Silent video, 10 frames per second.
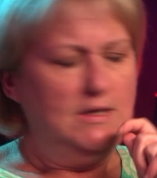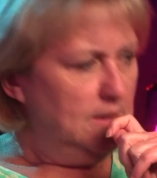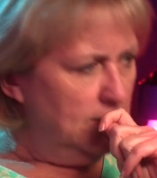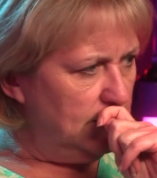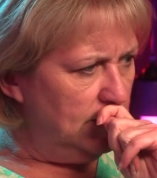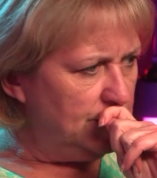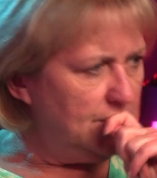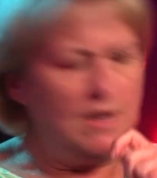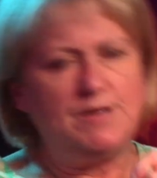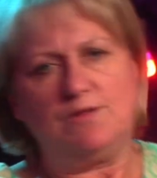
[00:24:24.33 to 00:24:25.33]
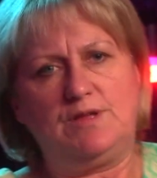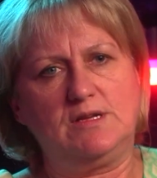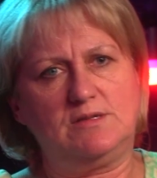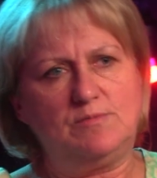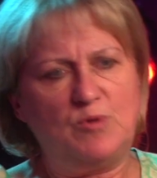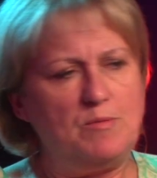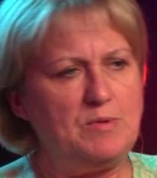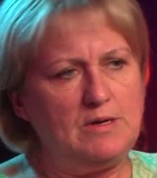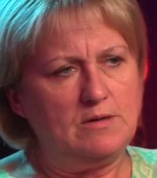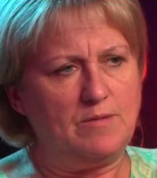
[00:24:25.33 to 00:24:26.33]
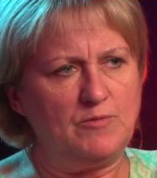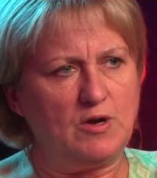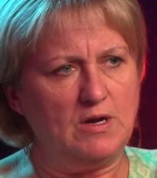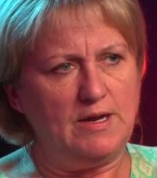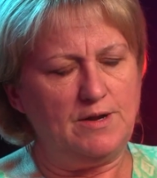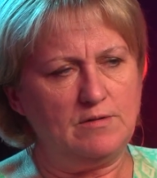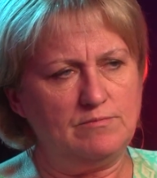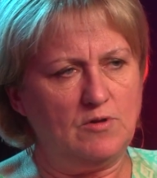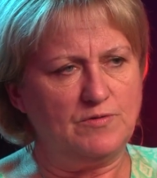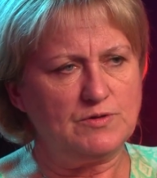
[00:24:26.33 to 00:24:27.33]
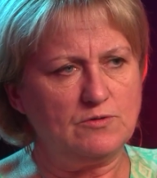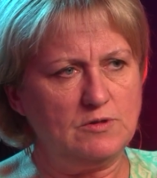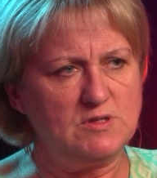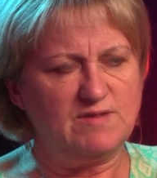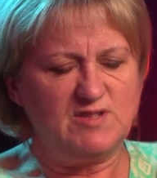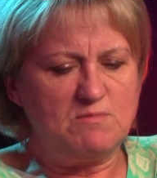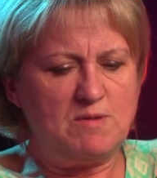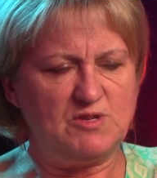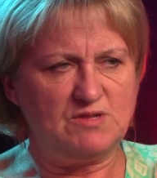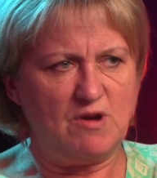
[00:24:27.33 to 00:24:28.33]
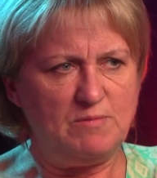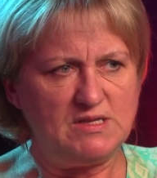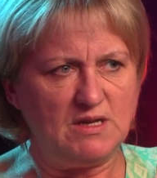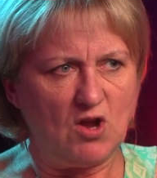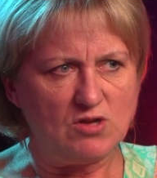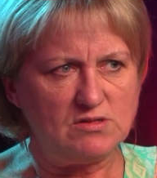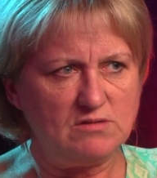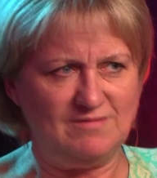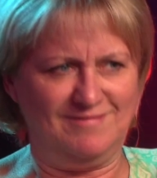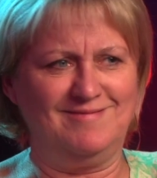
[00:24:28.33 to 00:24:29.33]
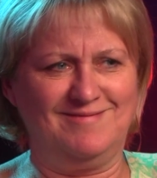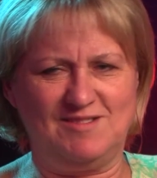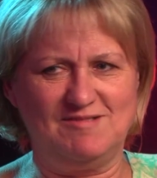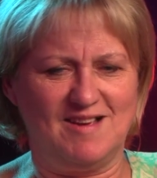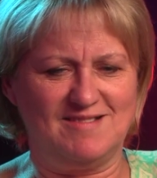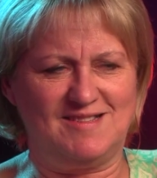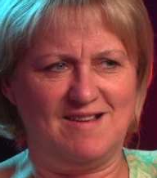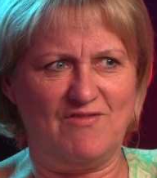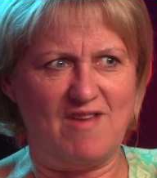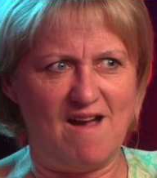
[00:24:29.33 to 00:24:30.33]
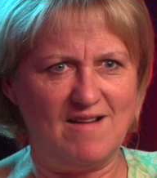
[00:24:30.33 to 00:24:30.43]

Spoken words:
I don't think it's appropriate, and I'm not going to let her off school and stuff. So Mum just wrote me sick notes. She was like, stuff that.